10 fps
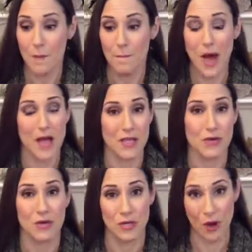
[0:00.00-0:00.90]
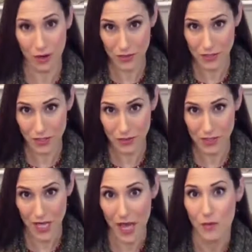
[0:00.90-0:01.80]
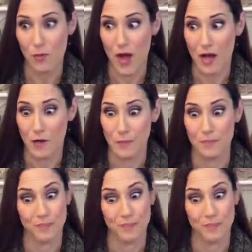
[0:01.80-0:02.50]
But you can also say, well,